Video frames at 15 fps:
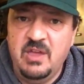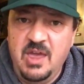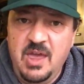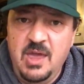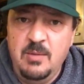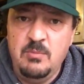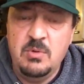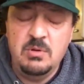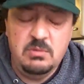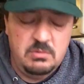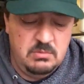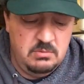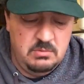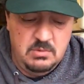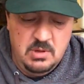game,
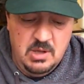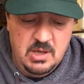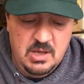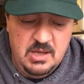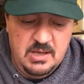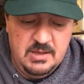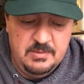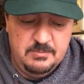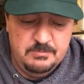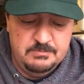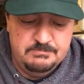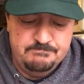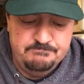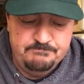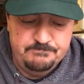
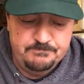um,